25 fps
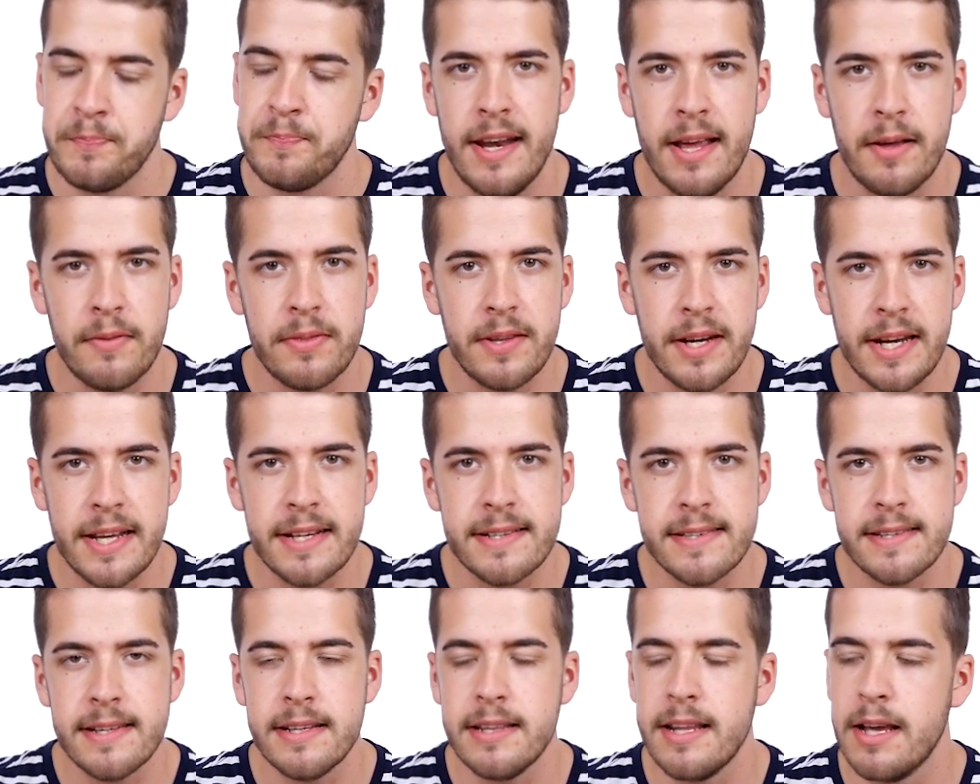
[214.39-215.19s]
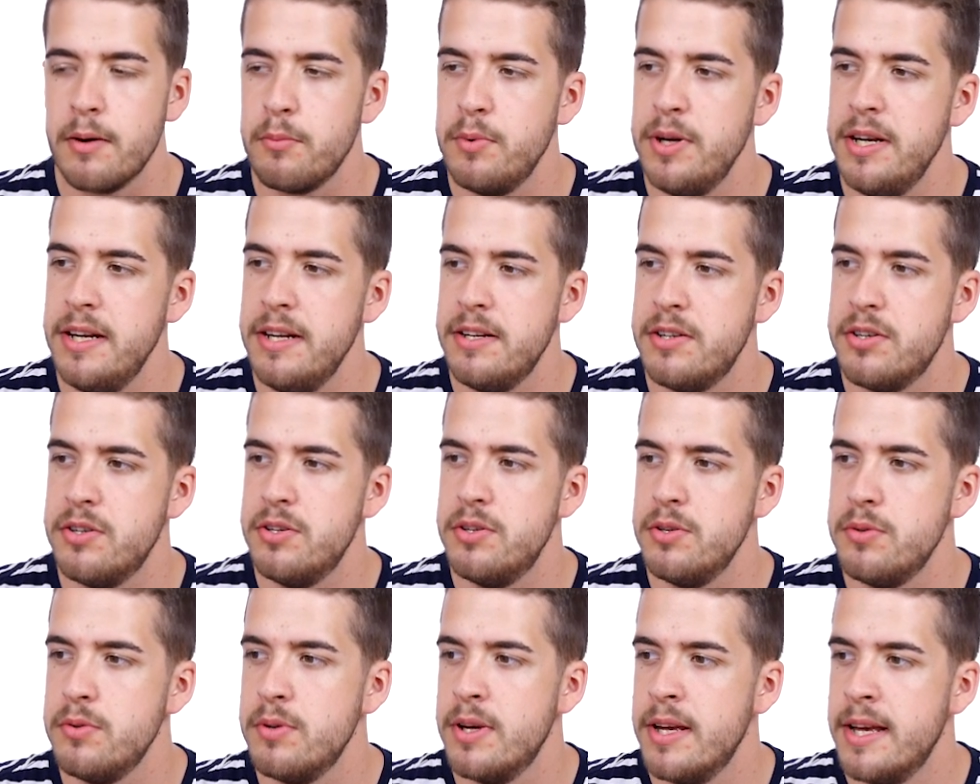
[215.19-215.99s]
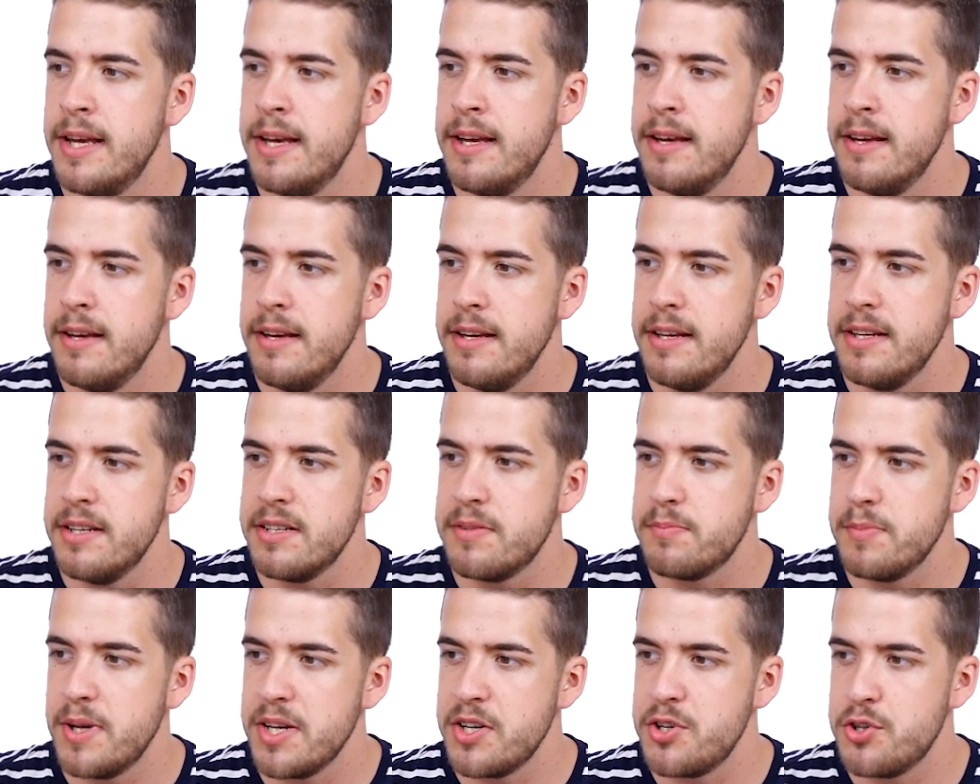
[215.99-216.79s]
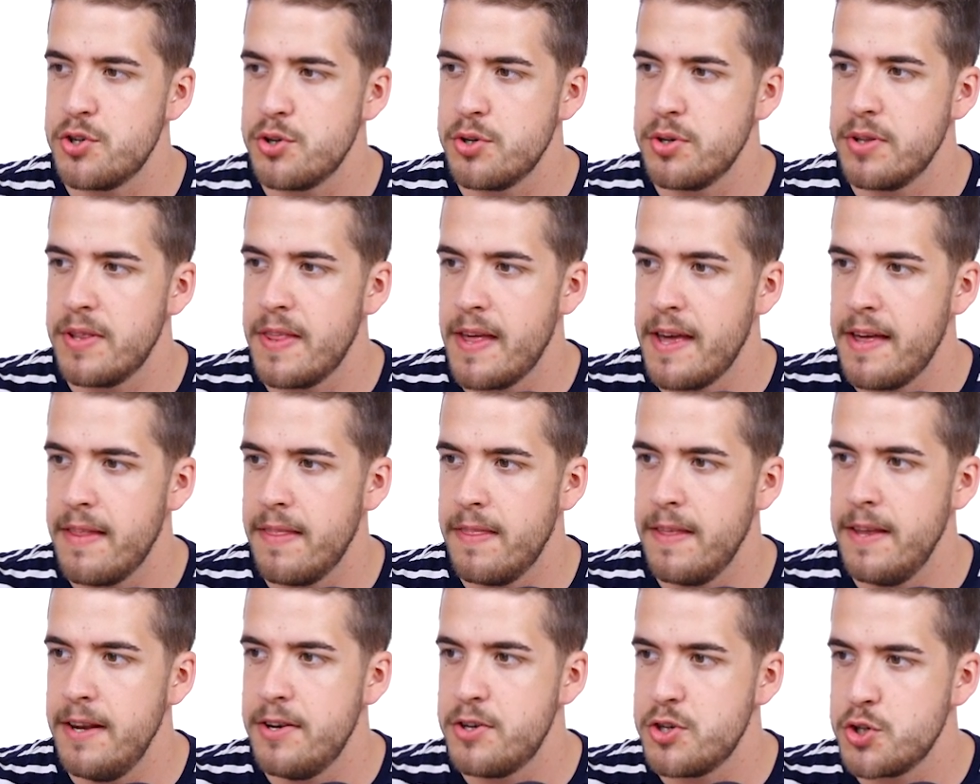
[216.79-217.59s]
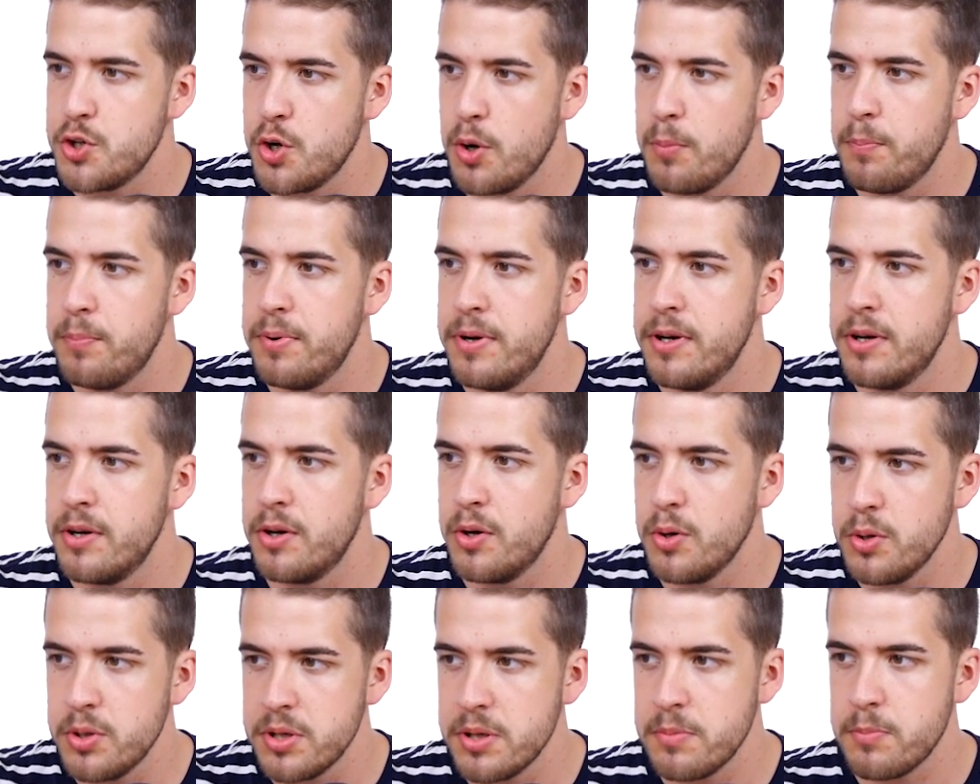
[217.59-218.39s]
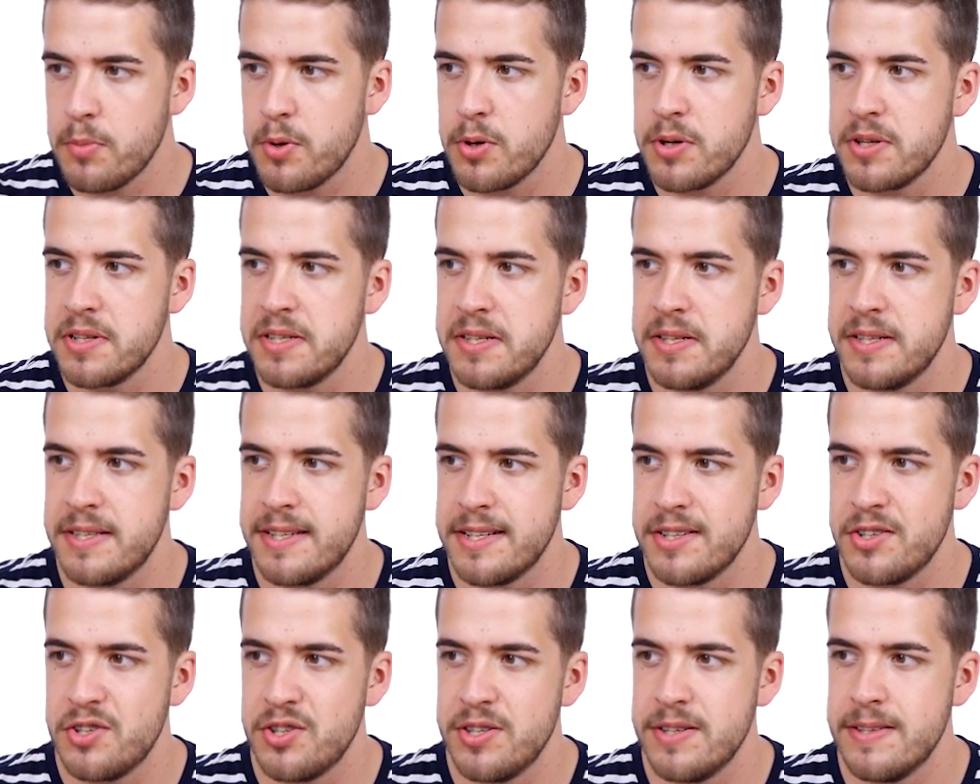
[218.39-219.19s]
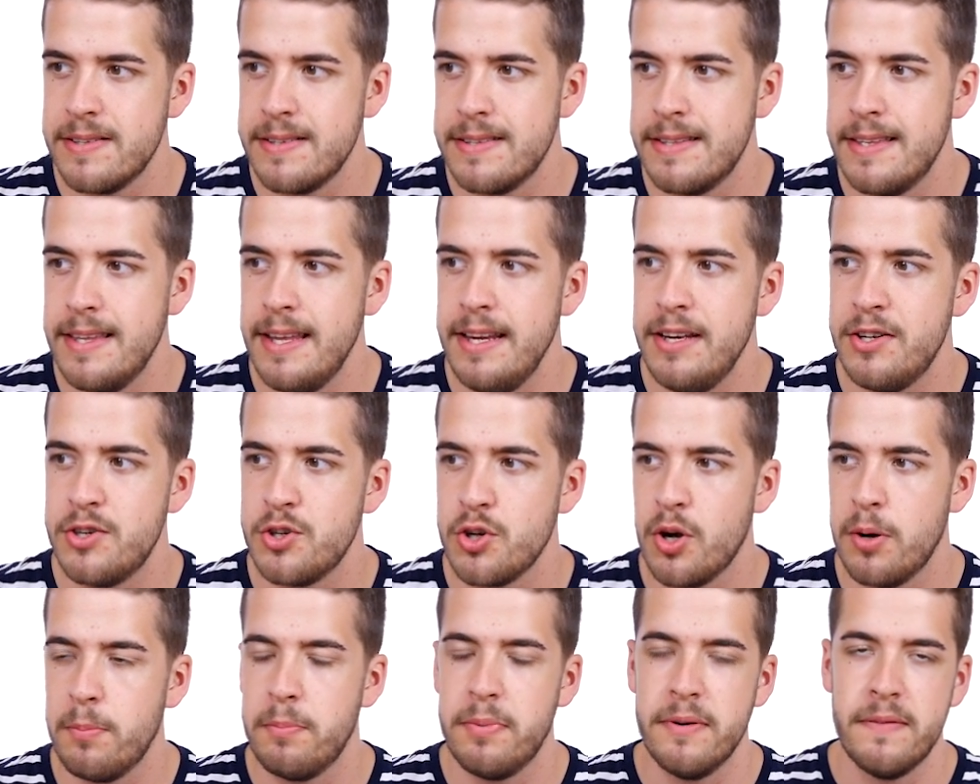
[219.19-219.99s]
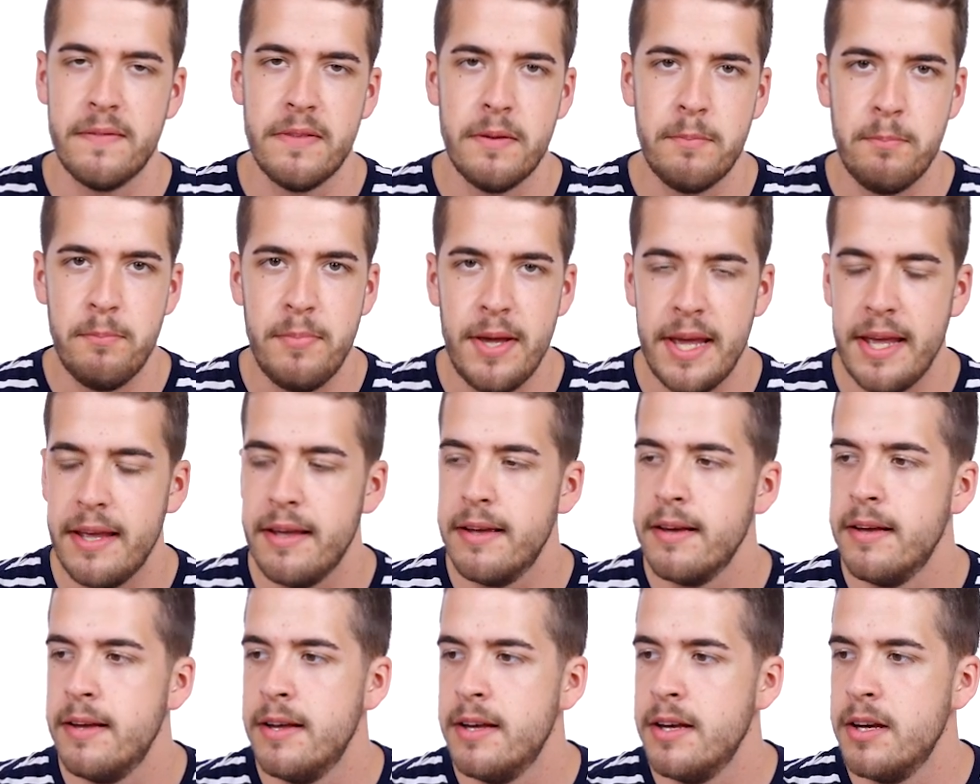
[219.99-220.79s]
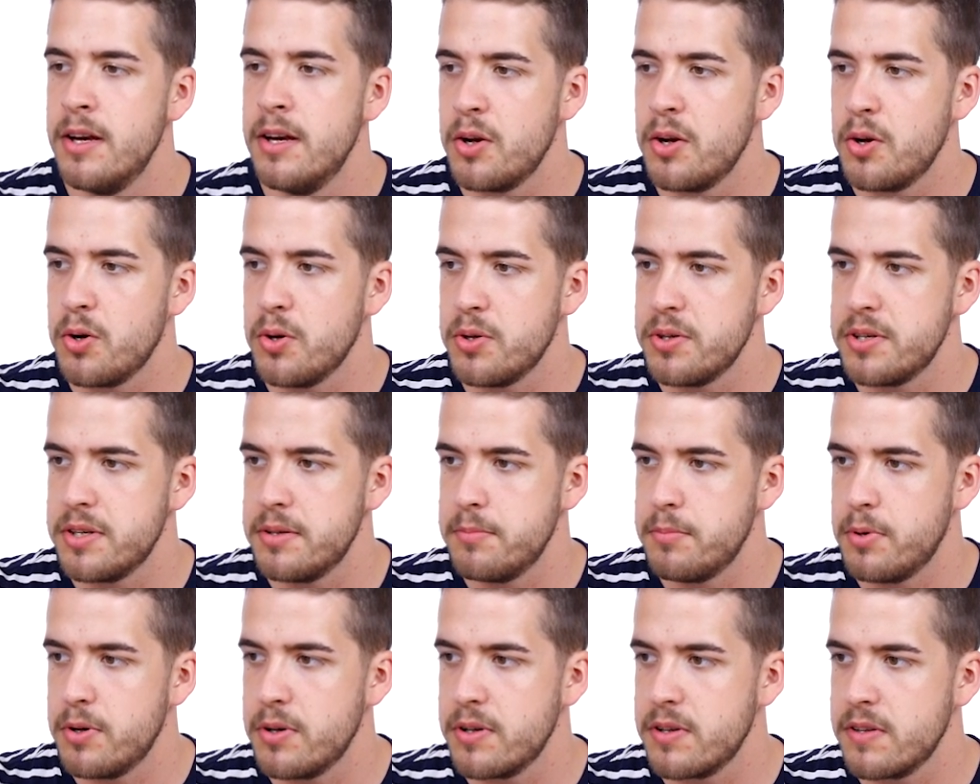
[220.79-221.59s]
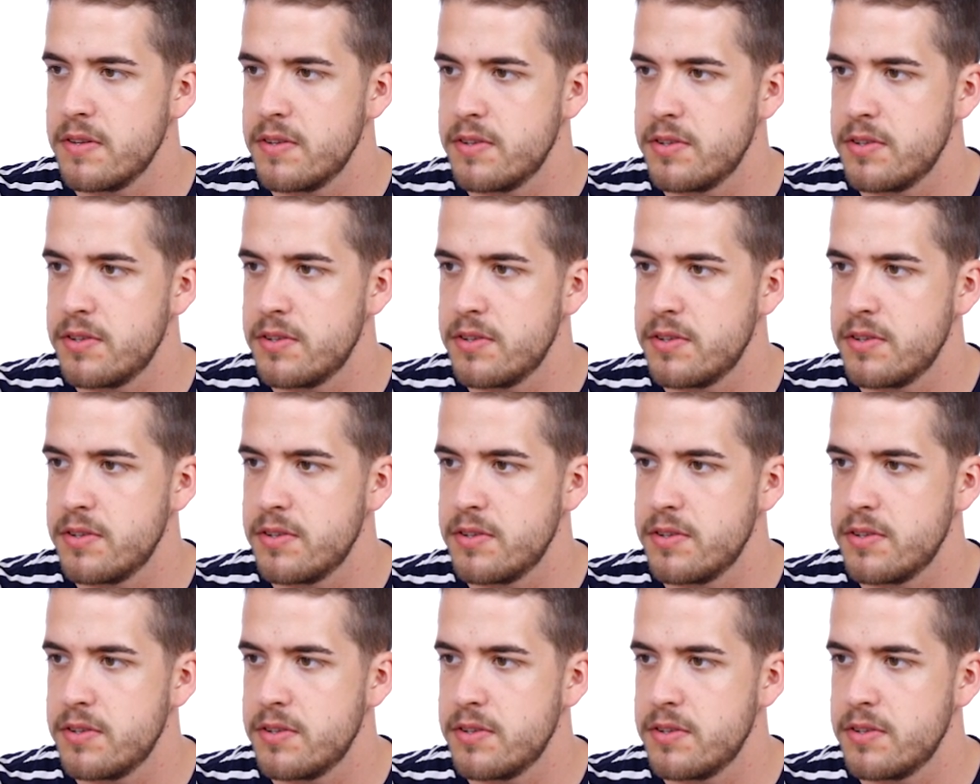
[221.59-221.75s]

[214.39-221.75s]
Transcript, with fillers: Now the next thing that we need to do is make sure that the top content box touches the top of the big content box.